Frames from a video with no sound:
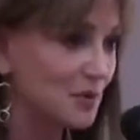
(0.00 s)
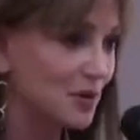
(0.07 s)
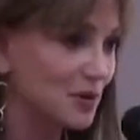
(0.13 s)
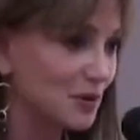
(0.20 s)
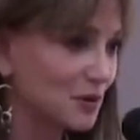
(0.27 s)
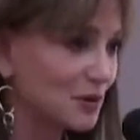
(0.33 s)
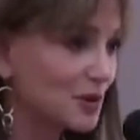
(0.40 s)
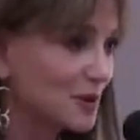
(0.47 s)
in with
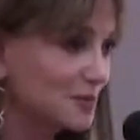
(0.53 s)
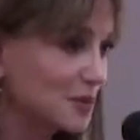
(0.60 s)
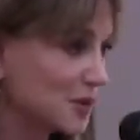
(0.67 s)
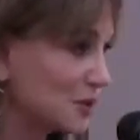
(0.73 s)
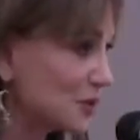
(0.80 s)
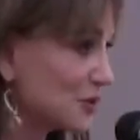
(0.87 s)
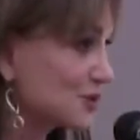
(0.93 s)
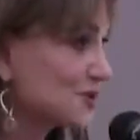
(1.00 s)
their little
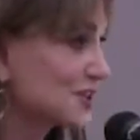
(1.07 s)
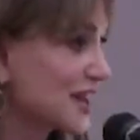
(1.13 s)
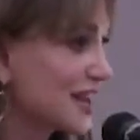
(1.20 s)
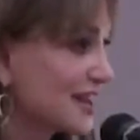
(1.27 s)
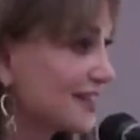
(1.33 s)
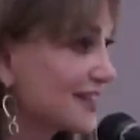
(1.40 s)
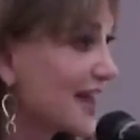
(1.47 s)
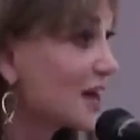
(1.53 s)
computers,
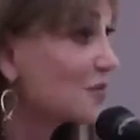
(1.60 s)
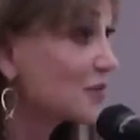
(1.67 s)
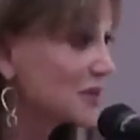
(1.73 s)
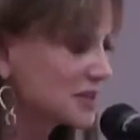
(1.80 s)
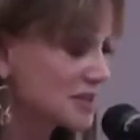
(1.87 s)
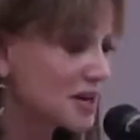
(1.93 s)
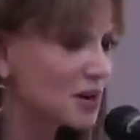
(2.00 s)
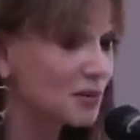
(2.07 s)
and they
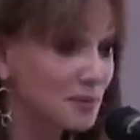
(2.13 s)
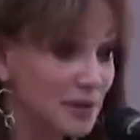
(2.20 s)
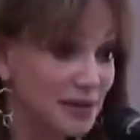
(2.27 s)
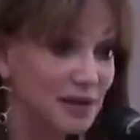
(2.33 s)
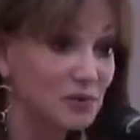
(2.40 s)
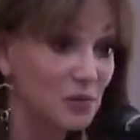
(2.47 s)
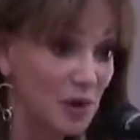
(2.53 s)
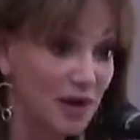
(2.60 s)
would tell
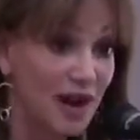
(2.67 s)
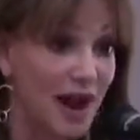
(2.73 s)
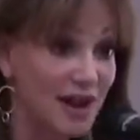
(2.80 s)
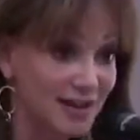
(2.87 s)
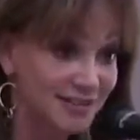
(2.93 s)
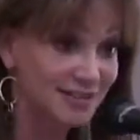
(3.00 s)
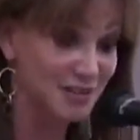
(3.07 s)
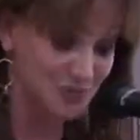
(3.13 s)
me what I
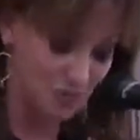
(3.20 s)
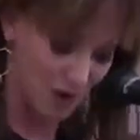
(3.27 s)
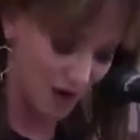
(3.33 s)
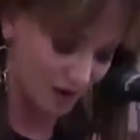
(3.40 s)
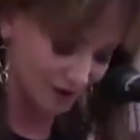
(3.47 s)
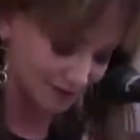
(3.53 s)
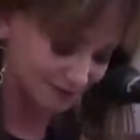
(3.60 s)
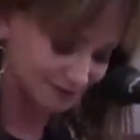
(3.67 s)
had done
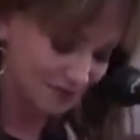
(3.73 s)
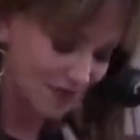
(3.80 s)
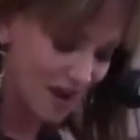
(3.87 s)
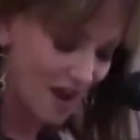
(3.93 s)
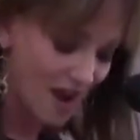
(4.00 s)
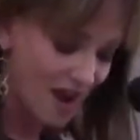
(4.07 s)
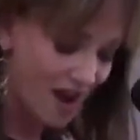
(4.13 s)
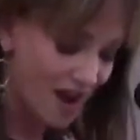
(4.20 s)
wrong.
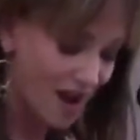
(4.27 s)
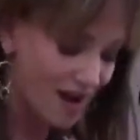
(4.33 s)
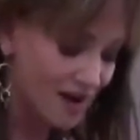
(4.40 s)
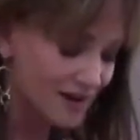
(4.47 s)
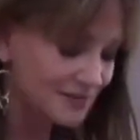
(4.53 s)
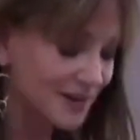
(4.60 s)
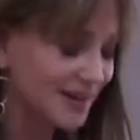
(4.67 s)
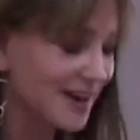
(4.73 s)

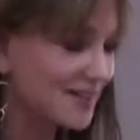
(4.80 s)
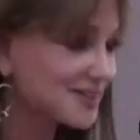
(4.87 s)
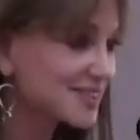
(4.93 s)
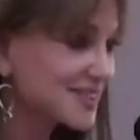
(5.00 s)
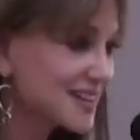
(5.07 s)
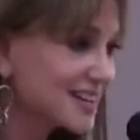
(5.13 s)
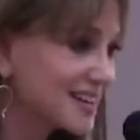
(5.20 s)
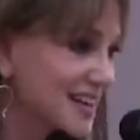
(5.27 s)
And I was
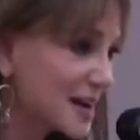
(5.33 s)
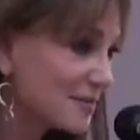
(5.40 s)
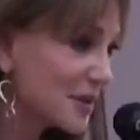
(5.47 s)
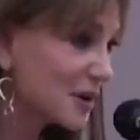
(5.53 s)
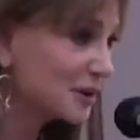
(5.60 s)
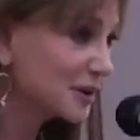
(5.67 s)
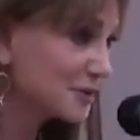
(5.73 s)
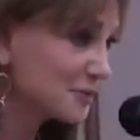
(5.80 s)
thinking, I'm the
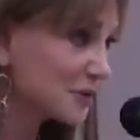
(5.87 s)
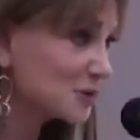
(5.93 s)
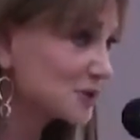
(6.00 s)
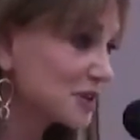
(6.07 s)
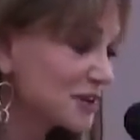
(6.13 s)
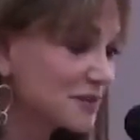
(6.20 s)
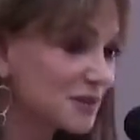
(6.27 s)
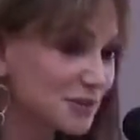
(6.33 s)
only
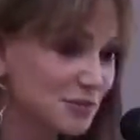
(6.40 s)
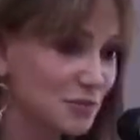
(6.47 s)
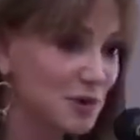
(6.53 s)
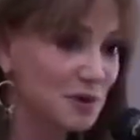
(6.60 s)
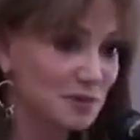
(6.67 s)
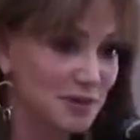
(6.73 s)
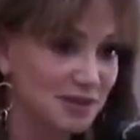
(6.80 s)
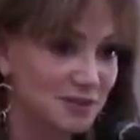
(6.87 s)
person in this
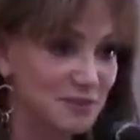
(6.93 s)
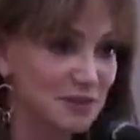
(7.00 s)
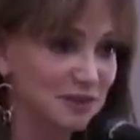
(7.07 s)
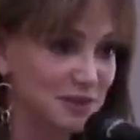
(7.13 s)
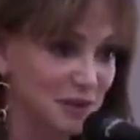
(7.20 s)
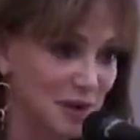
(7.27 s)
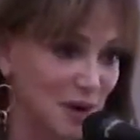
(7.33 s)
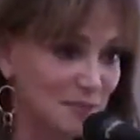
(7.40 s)
room that's
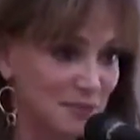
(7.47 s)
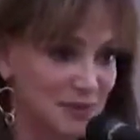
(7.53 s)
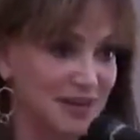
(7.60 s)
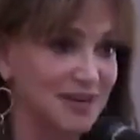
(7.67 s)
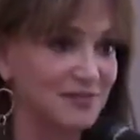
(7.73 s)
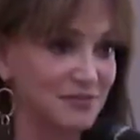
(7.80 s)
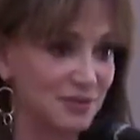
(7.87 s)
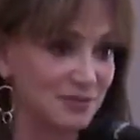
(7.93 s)
built a
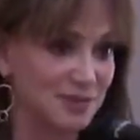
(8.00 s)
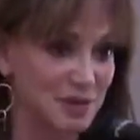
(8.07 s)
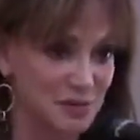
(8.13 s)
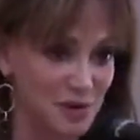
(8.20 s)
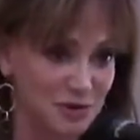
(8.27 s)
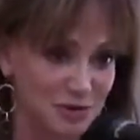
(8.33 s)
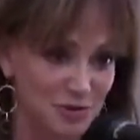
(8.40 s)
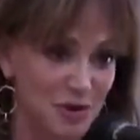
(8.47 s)
company from
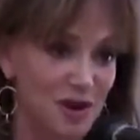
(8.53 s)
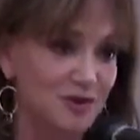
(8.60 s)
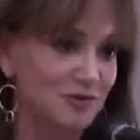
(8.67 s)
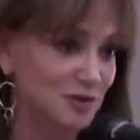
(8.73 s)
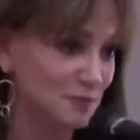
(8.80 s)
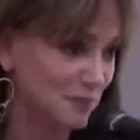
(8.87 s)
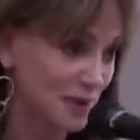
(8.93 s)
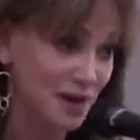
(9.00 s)
0 to
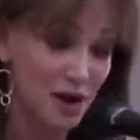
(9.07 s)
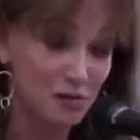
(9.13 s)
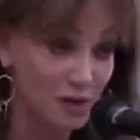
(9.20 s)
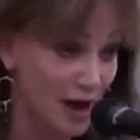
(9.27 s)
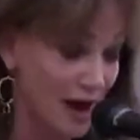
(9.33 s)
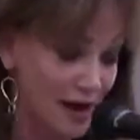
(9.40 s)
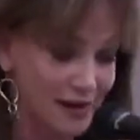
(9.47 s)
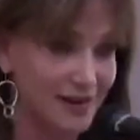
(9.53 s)
100, but
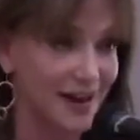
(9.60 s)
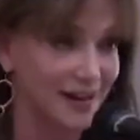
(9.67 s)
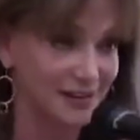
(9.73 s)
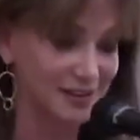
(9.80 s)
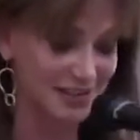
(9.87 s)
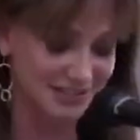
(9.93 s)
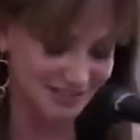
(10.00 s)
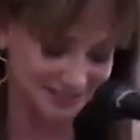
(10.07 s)
okay, I'll
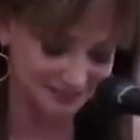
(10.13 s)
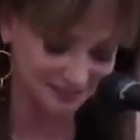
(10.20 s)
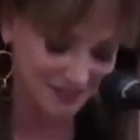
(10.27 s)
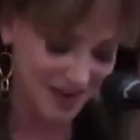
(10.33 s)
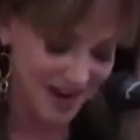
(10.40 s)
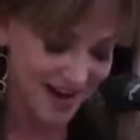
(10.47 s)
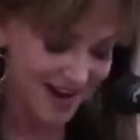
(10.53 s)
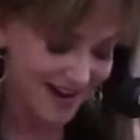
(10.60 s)
listen.
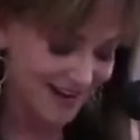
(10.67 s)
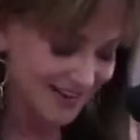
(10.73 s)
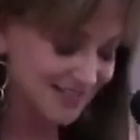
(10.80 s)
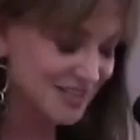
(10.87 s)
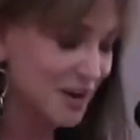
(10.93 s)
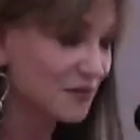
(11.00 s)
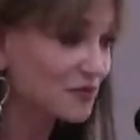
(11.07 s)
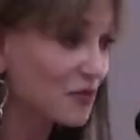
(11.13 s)

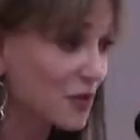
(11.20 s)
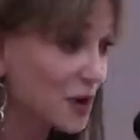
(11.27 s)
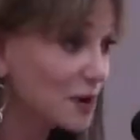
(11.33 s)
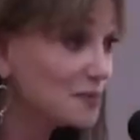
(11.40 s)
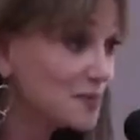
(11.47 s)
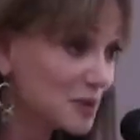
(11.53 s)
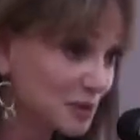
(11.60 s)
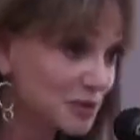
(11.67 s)
So for $1.6
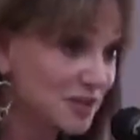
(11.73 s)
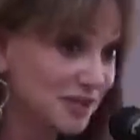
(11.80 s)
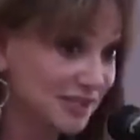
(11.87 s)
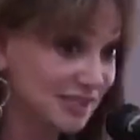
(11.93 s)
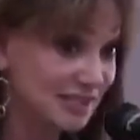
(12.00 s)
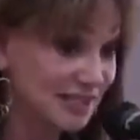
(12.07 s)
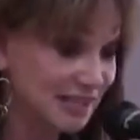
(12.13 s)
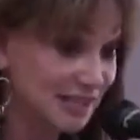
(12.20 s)
million,
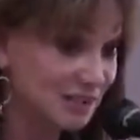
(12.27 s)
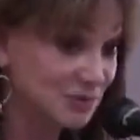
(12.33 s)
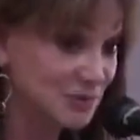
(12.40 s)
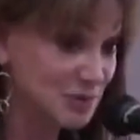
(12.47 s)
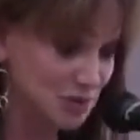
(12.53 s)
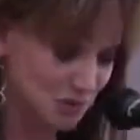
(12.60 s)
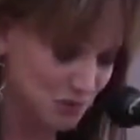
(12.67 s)
which